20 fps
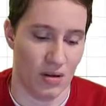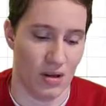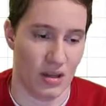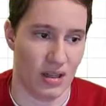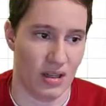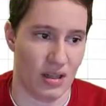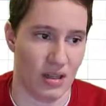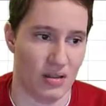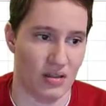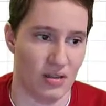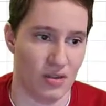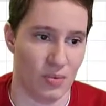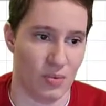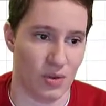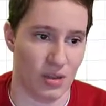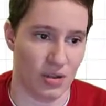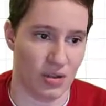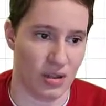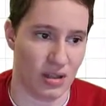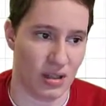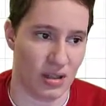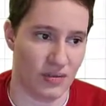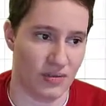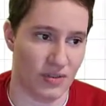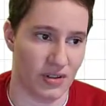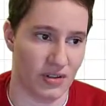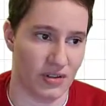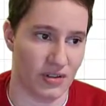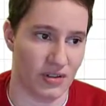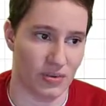in case you're wondering if
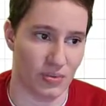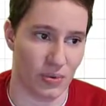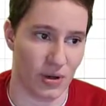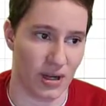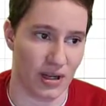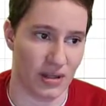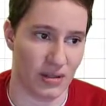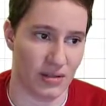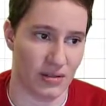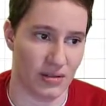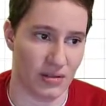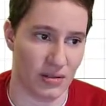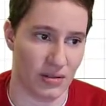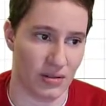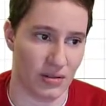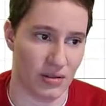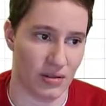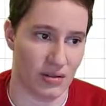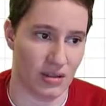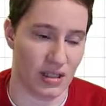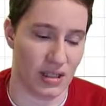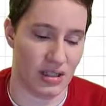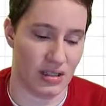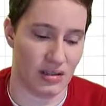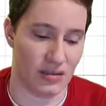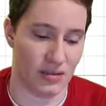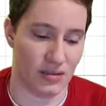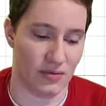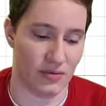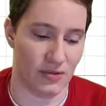this is right because the 13
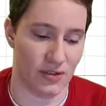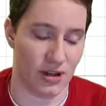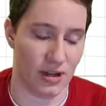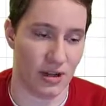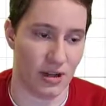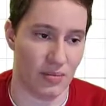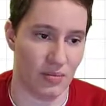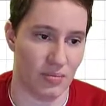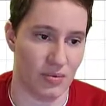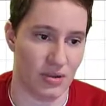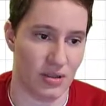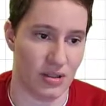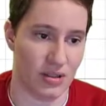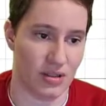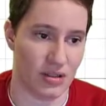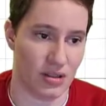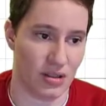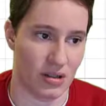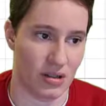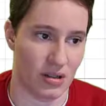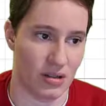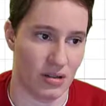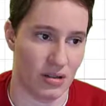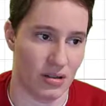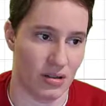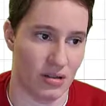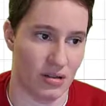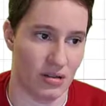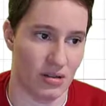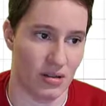is in front, I'm pretty sure
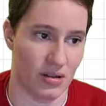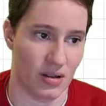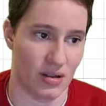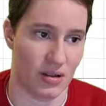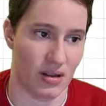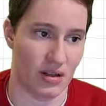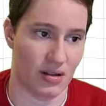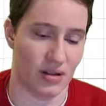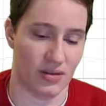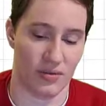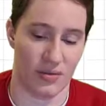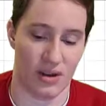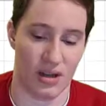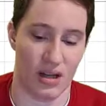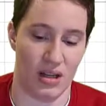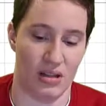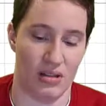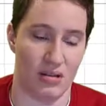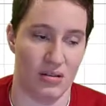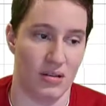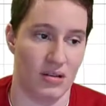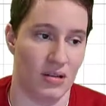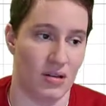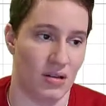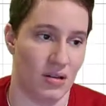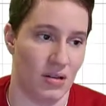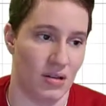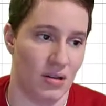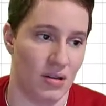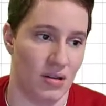that that's fine.
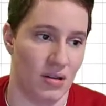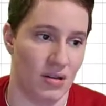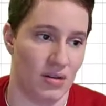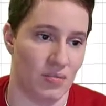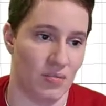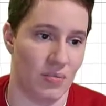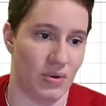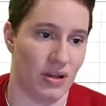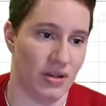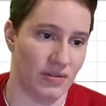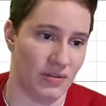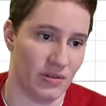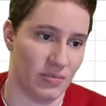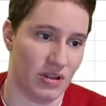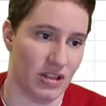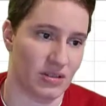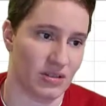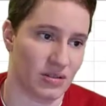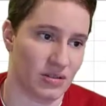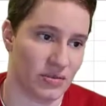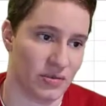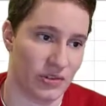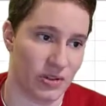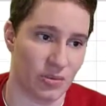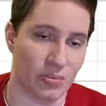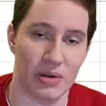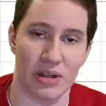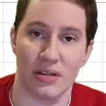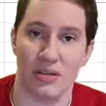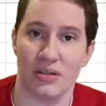But if it makes us
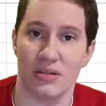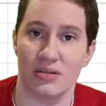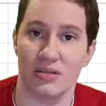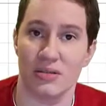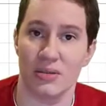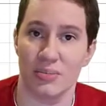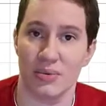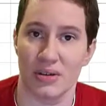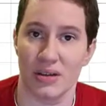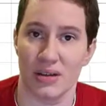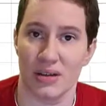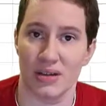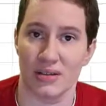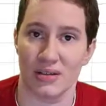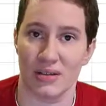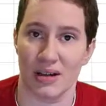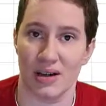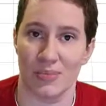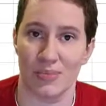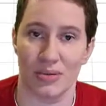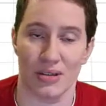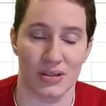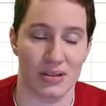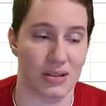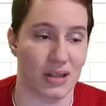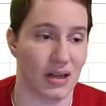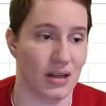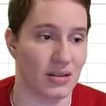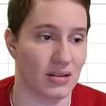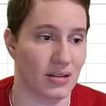feel better to put it on top like
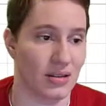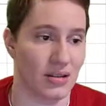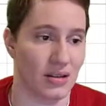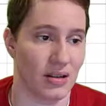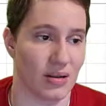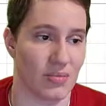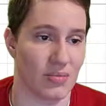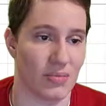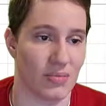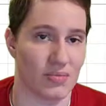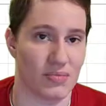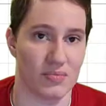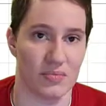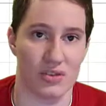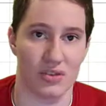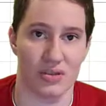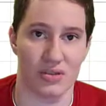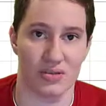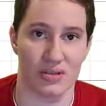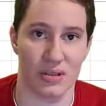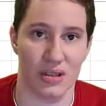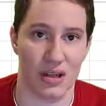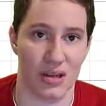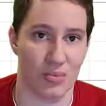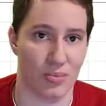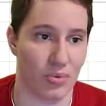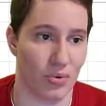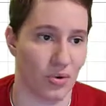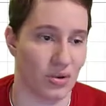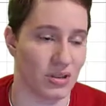that, then I'm certainly
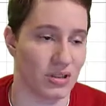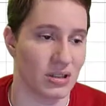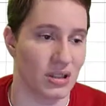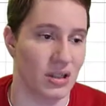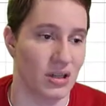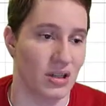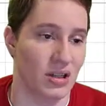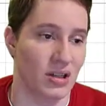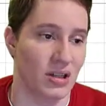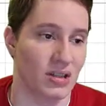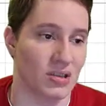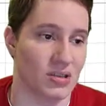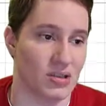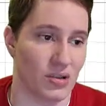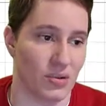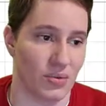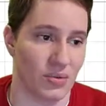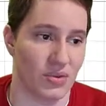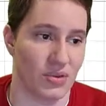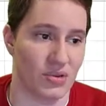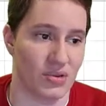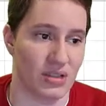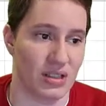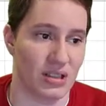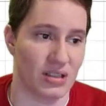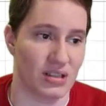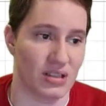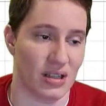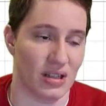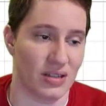on board. So
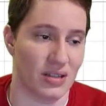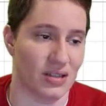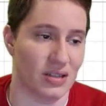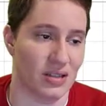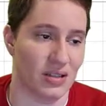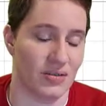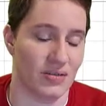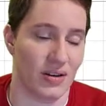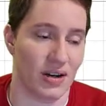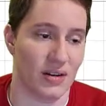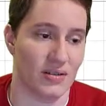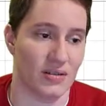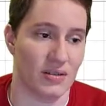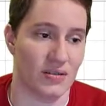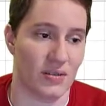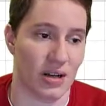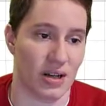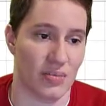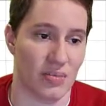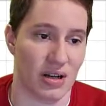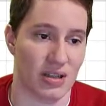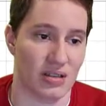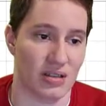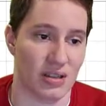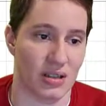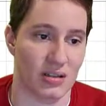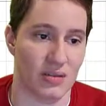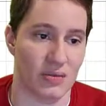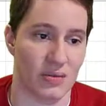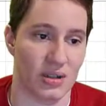13 sine 65 divided by
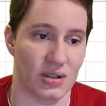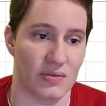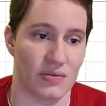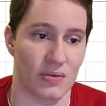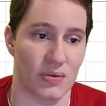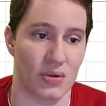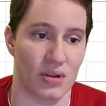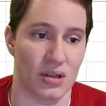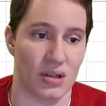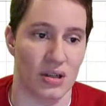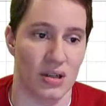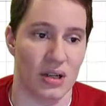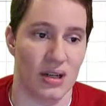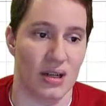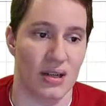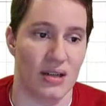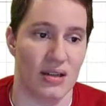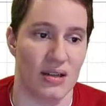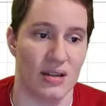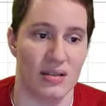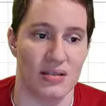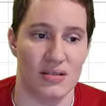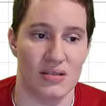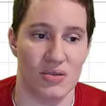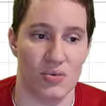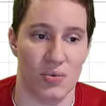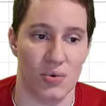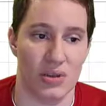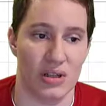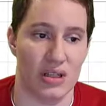sine 24 is
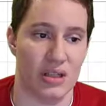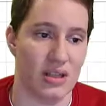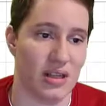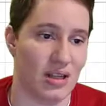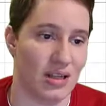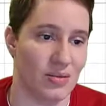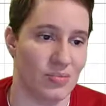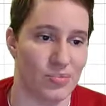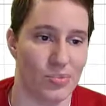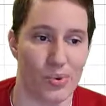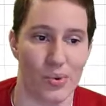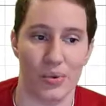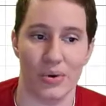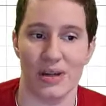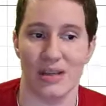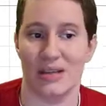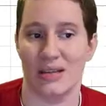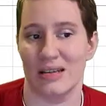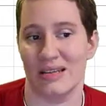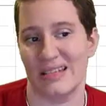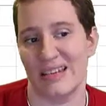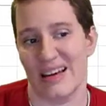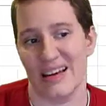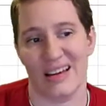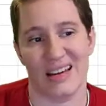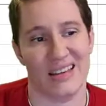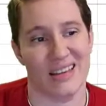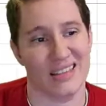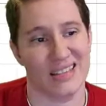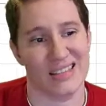
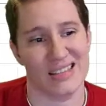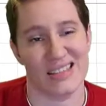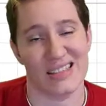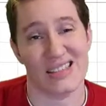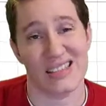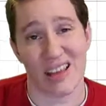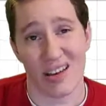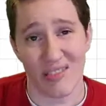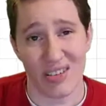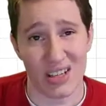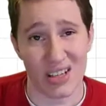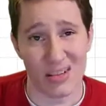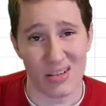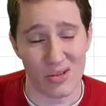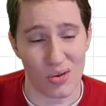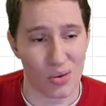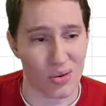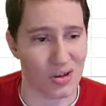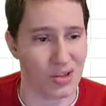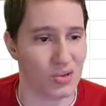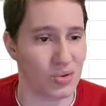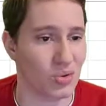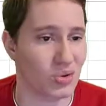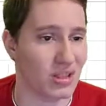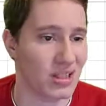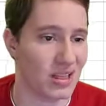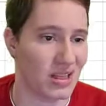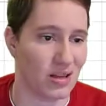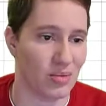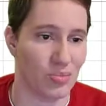28.97 or
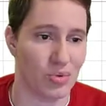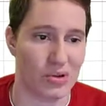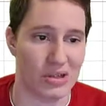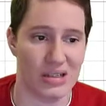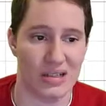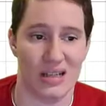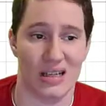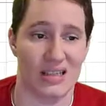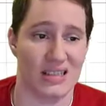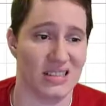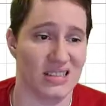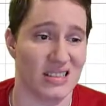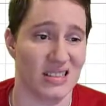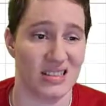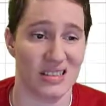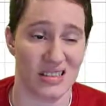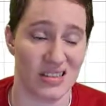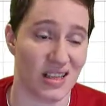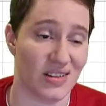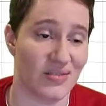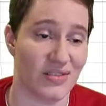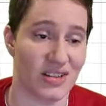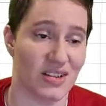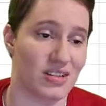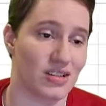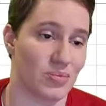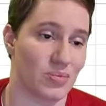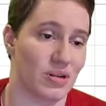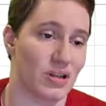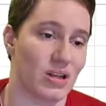
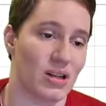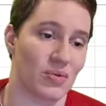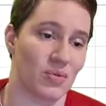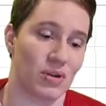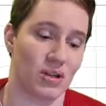28.967, depending on